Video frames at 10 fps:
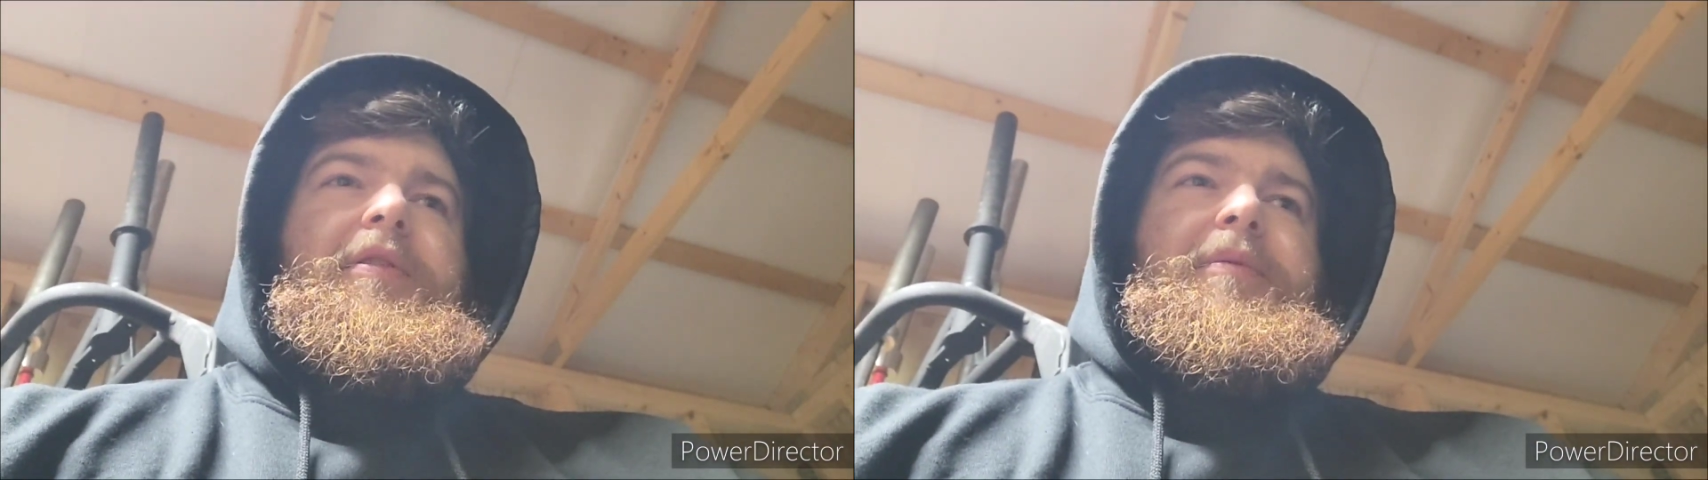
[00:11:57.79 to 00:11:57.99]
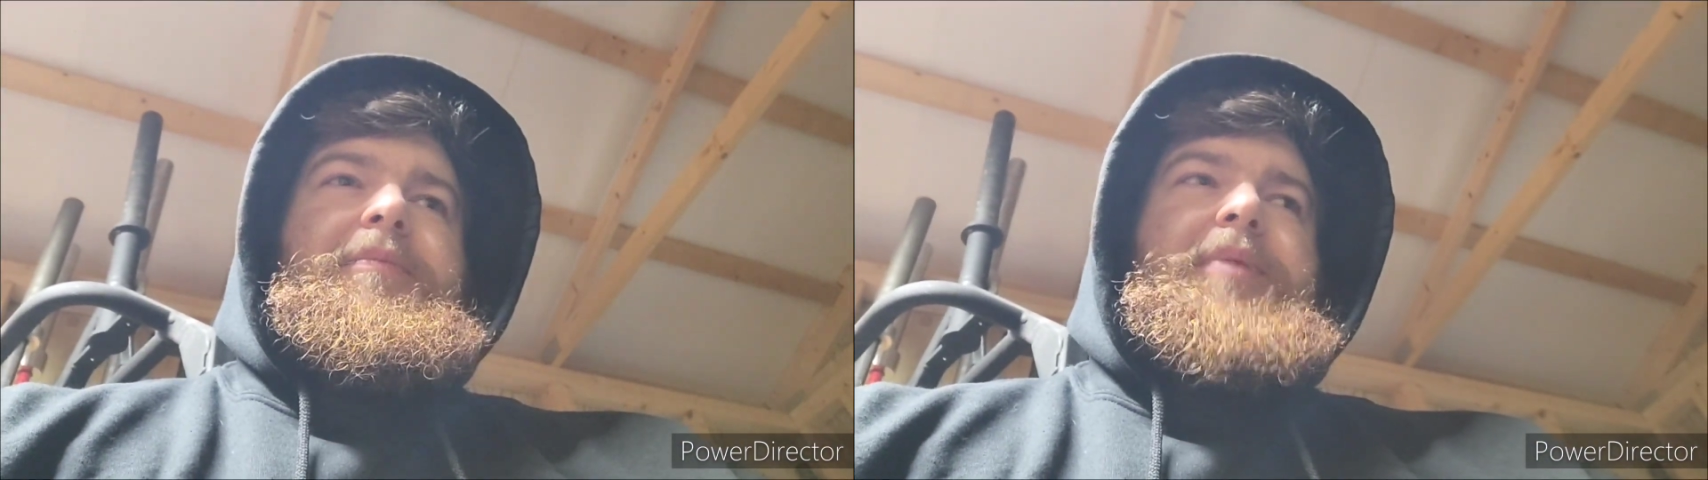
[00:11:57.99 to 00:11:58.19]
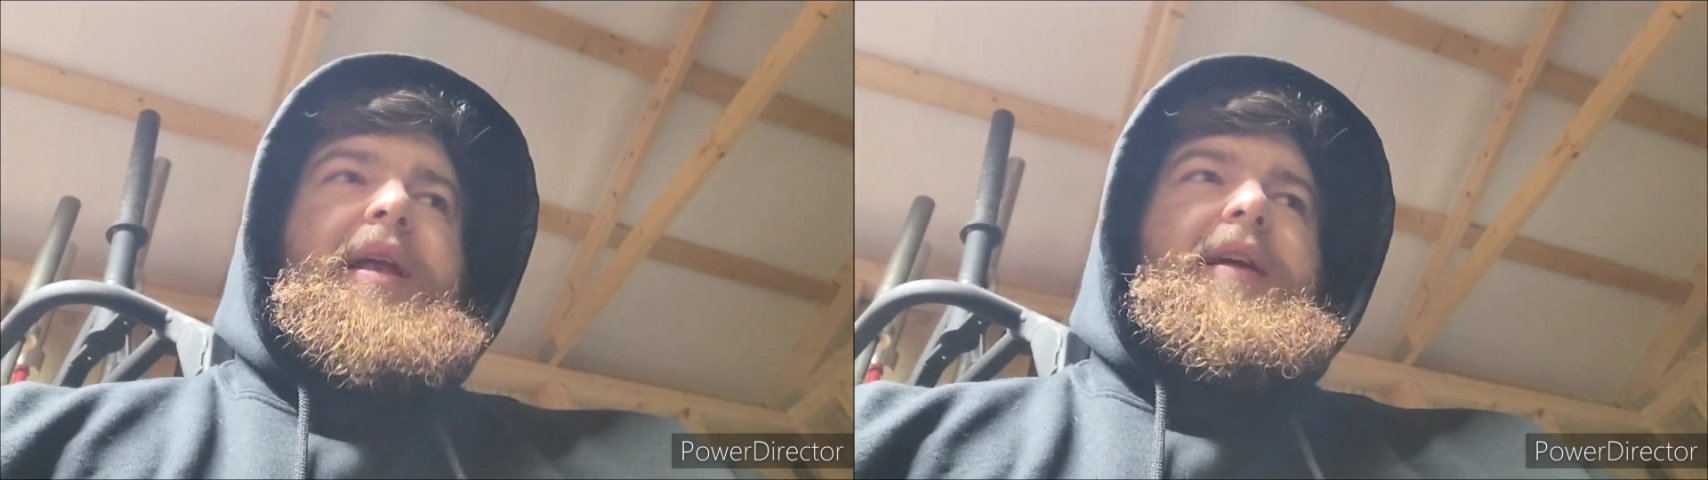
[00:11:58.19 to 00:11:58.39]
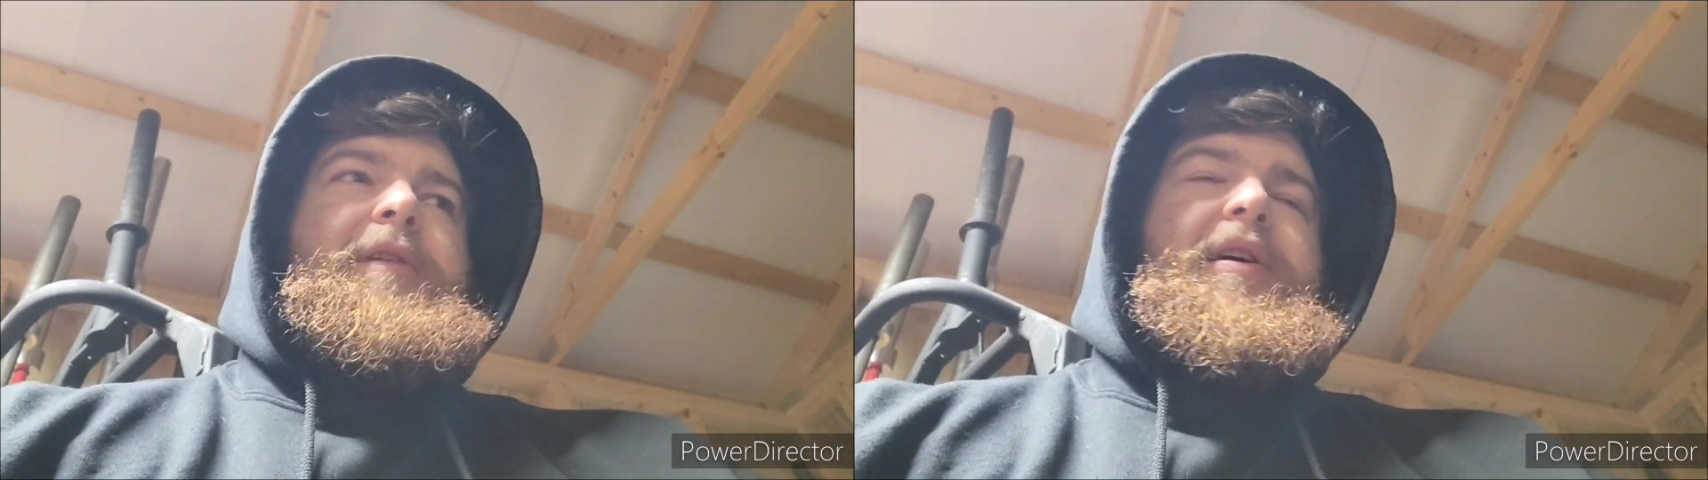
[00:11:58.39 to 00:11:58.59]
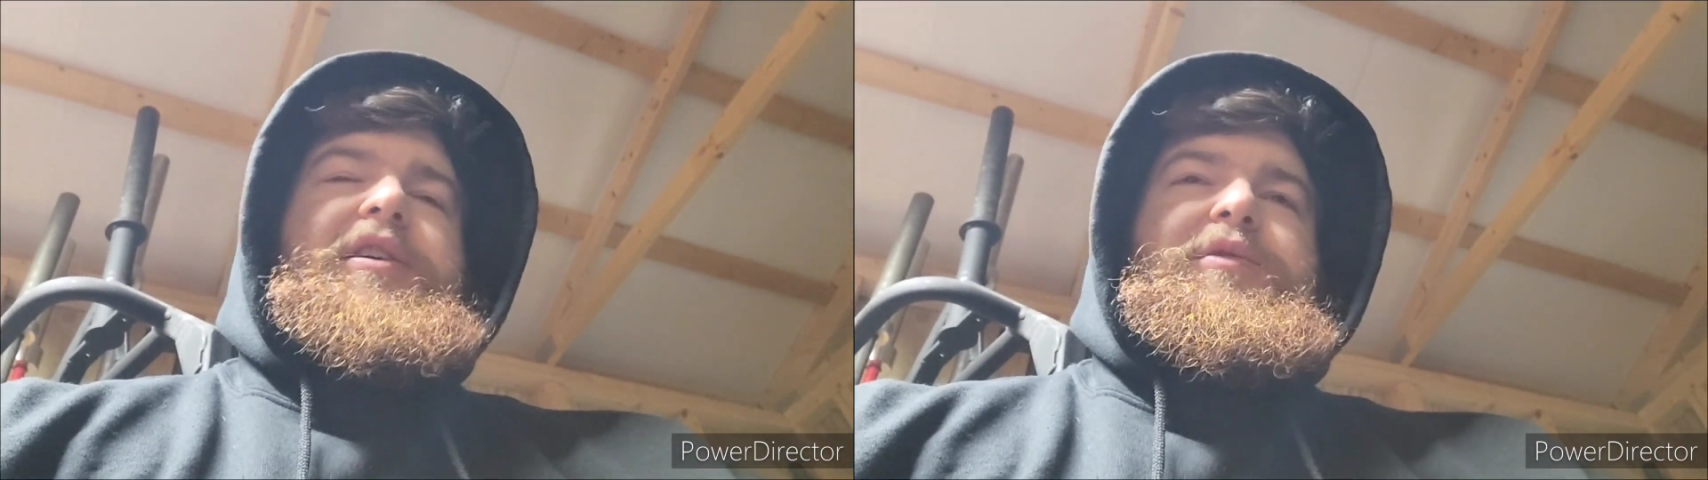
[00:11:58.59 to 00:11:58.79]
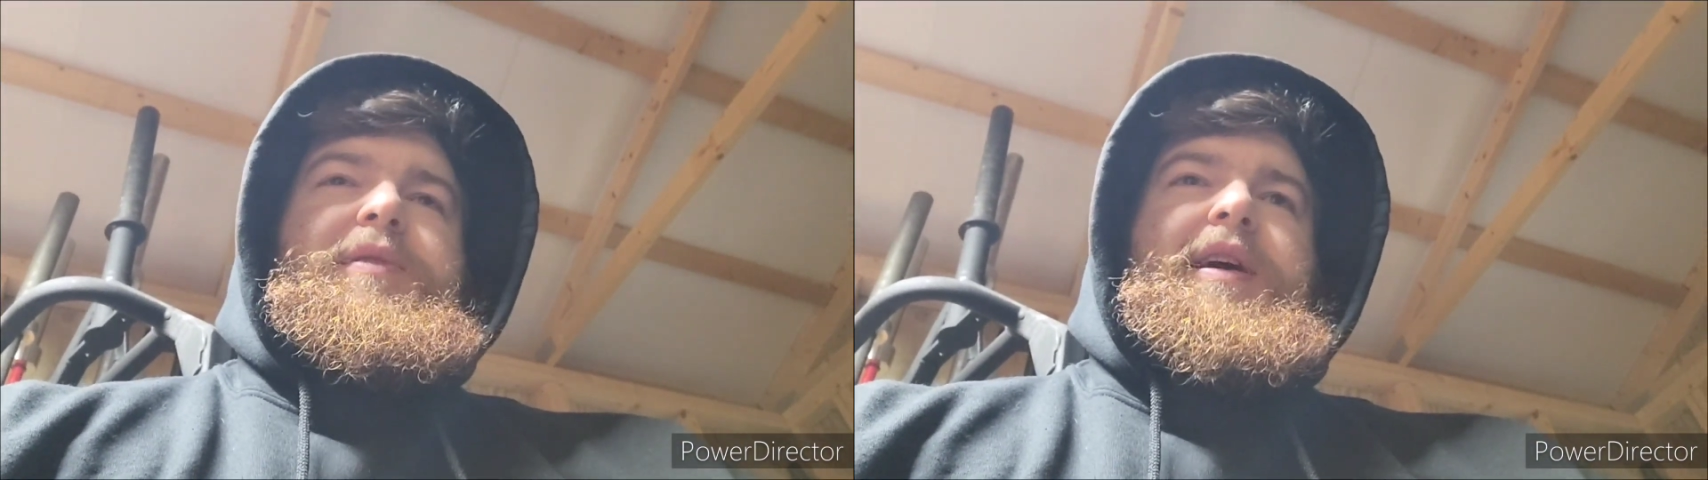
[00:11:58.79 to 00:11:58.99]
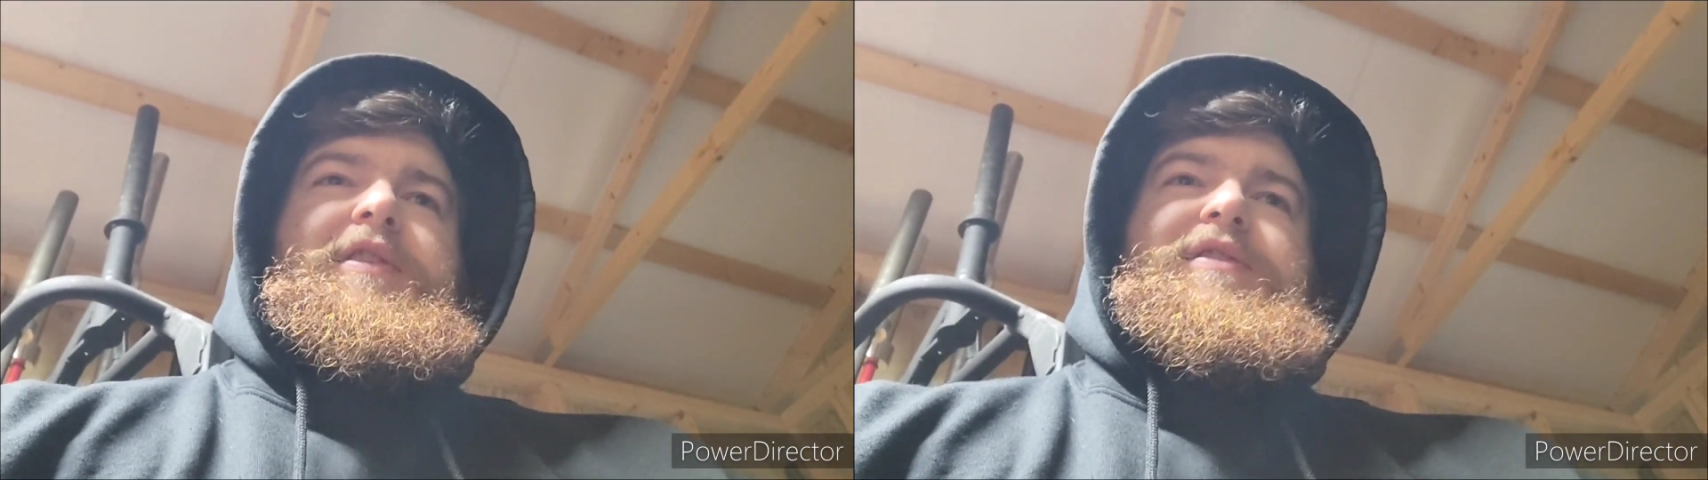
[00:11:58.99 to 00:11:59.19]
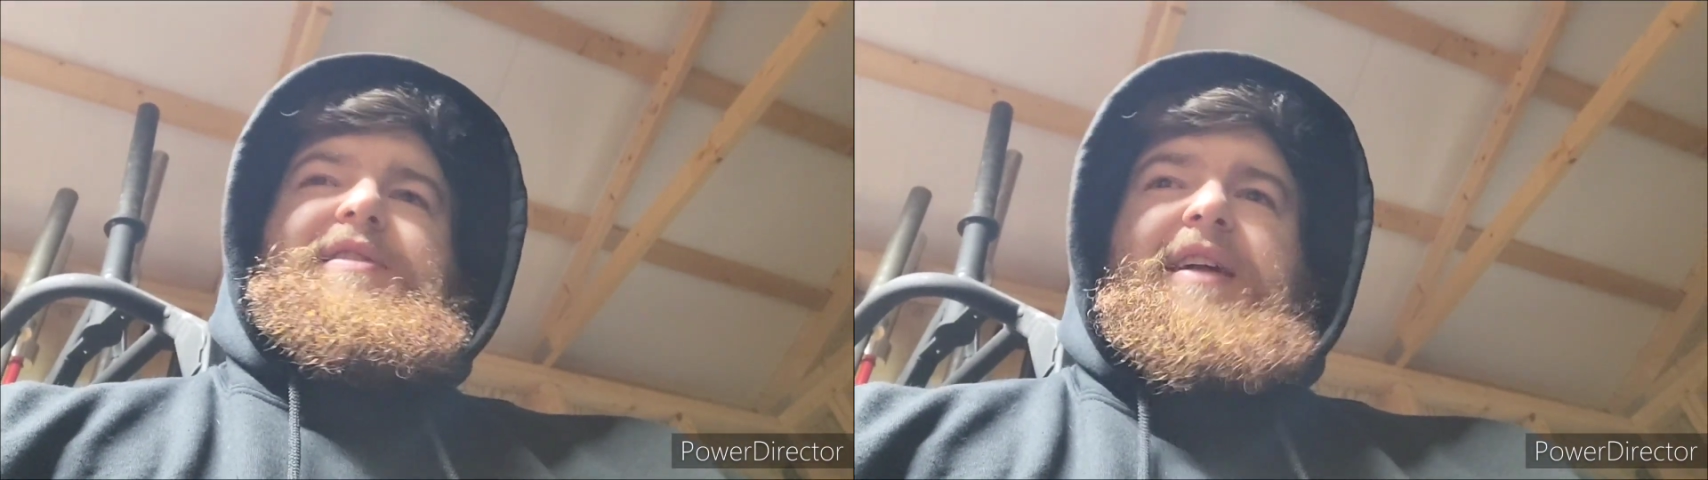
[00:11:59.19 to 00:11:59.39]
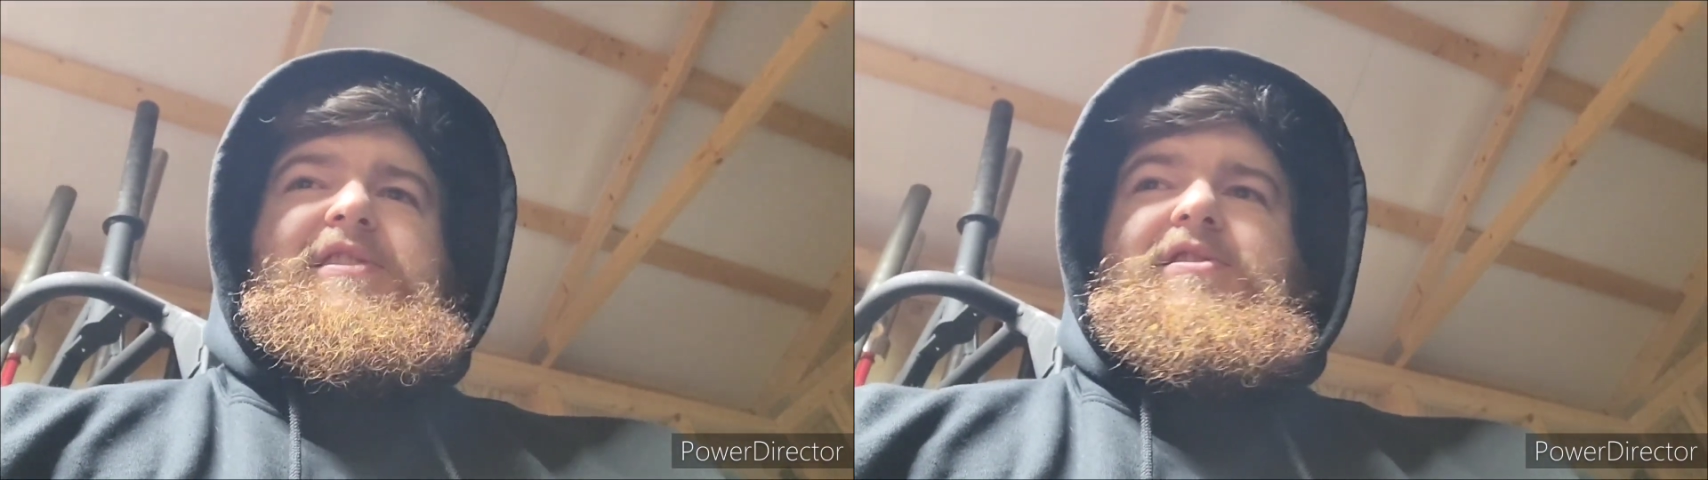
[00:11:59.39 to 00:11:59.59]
them pendlay rows when they just dead